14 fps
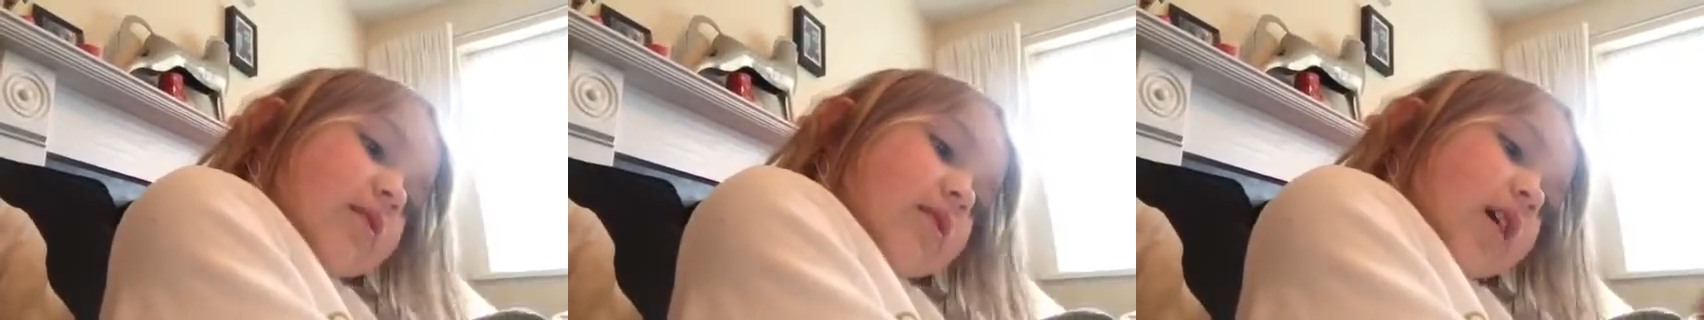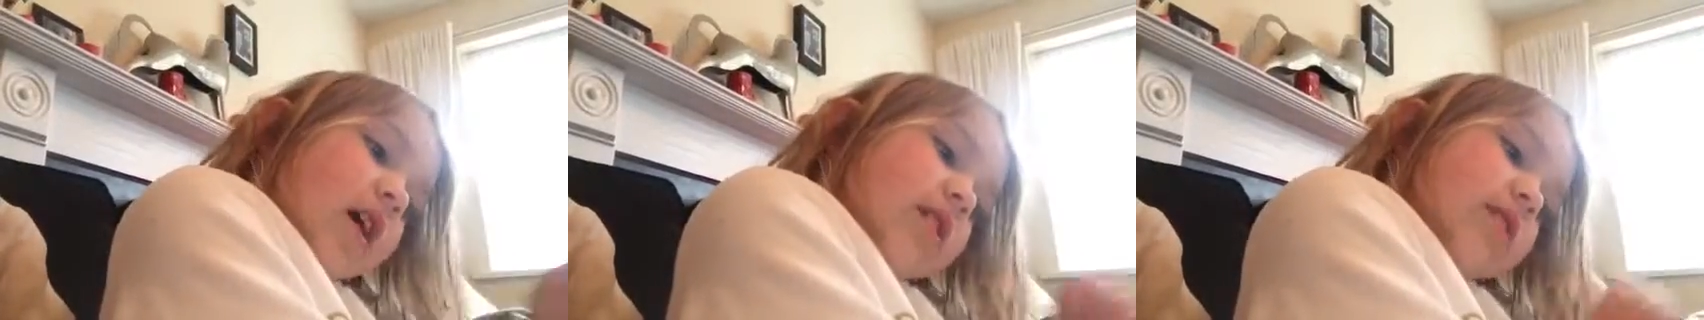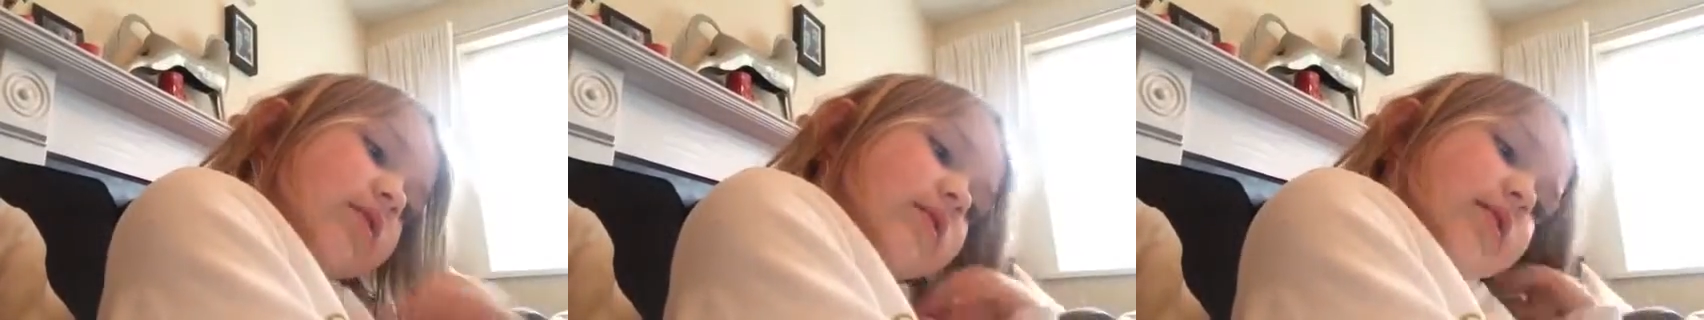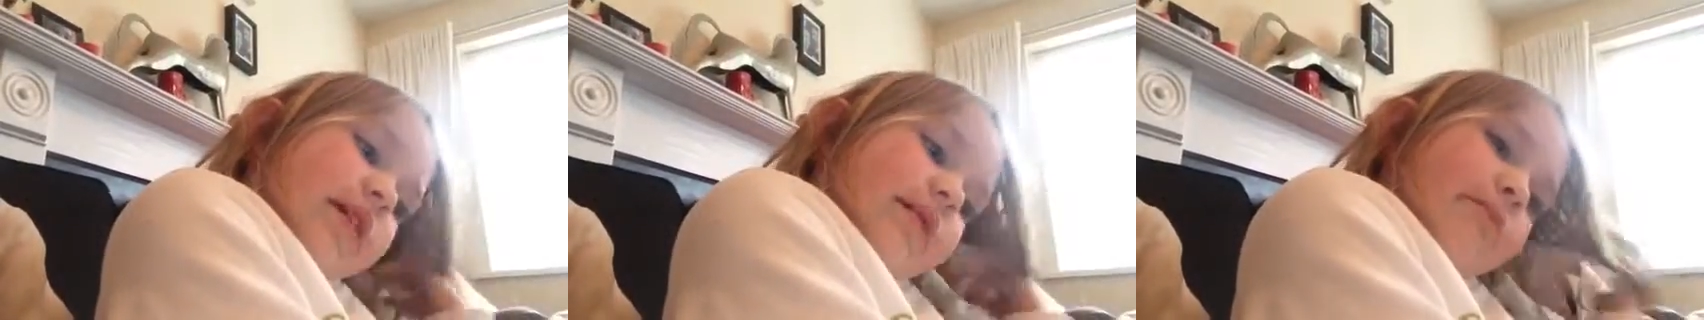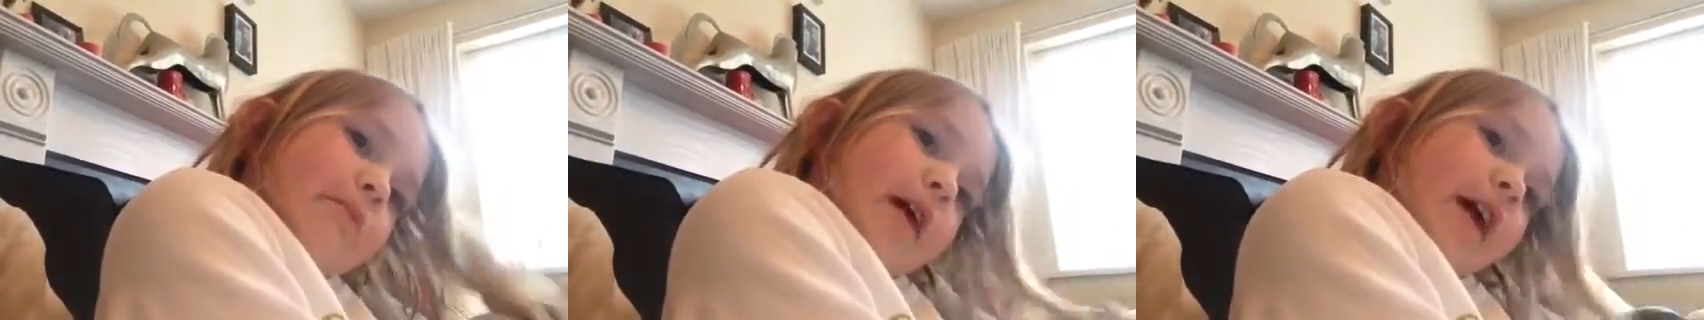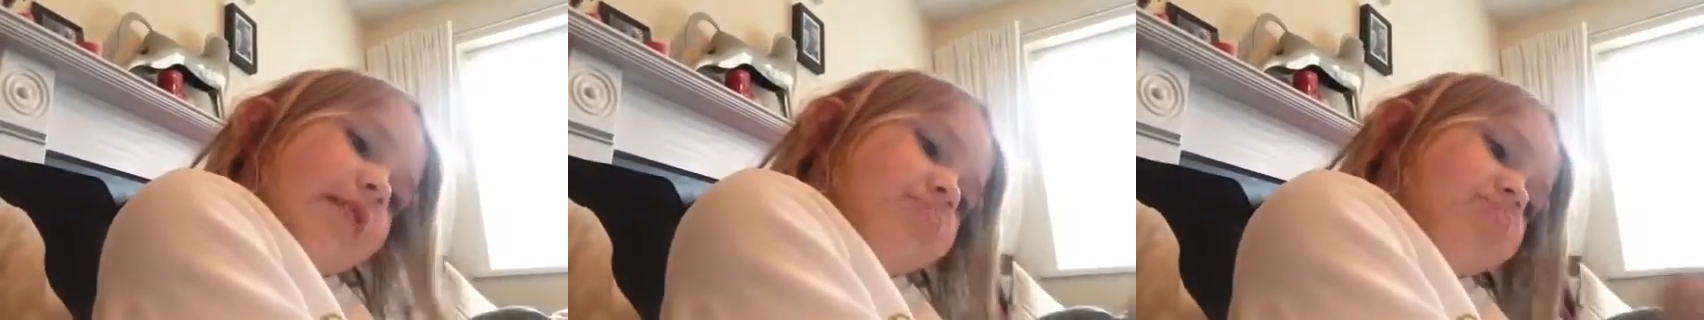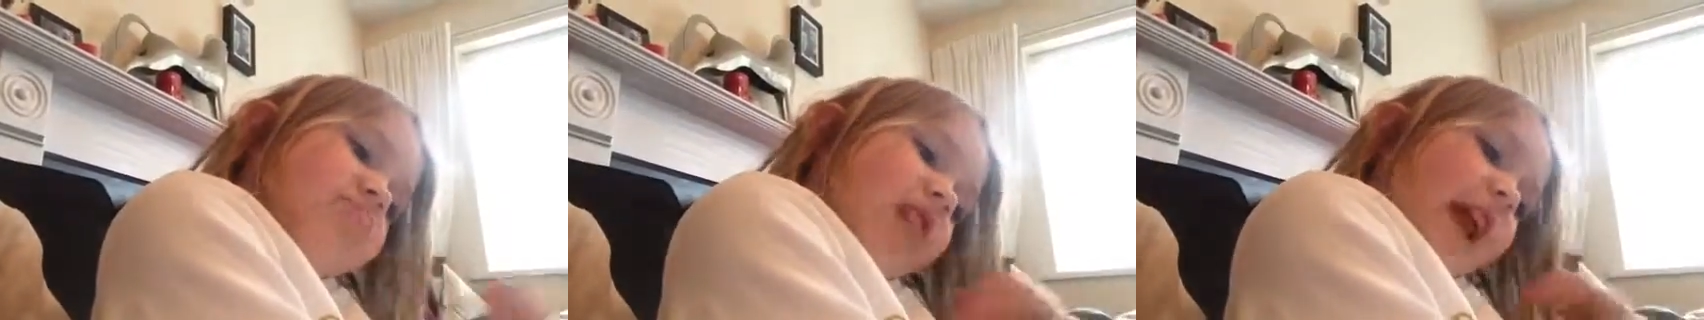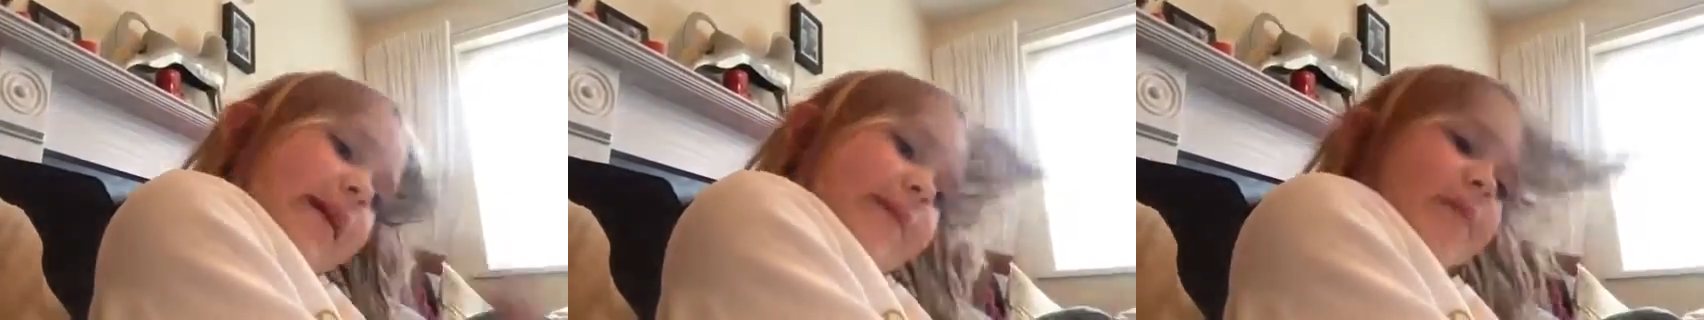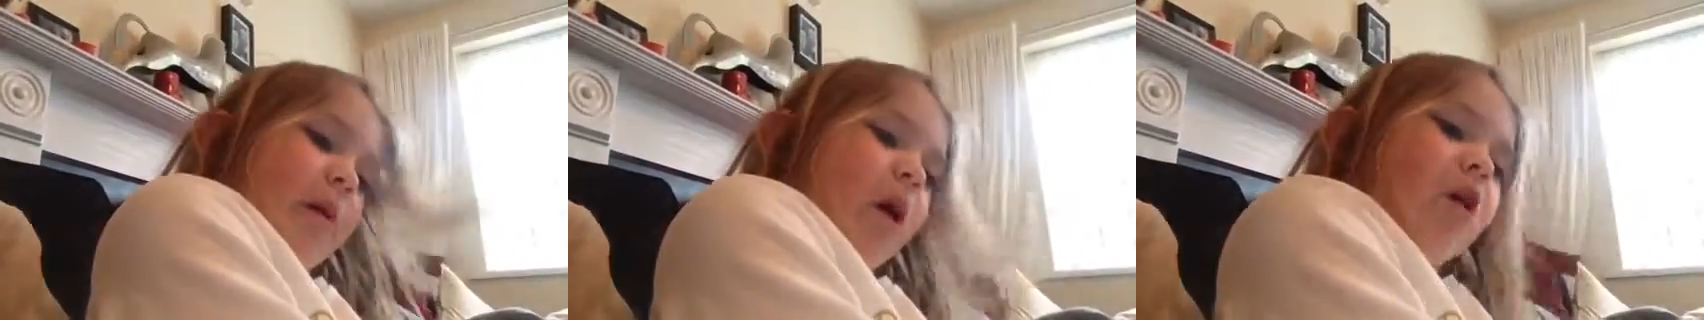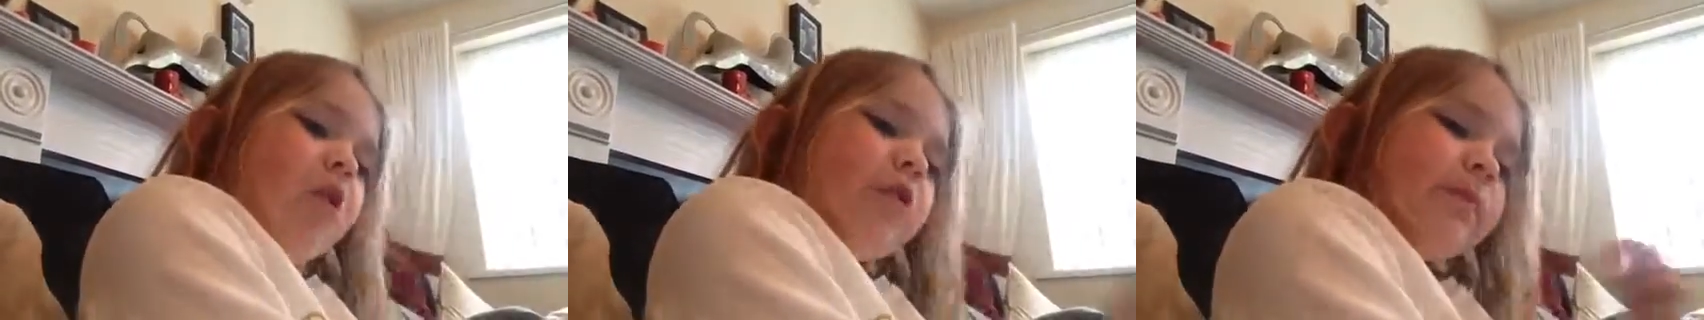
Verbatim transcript: colours in my rainbow.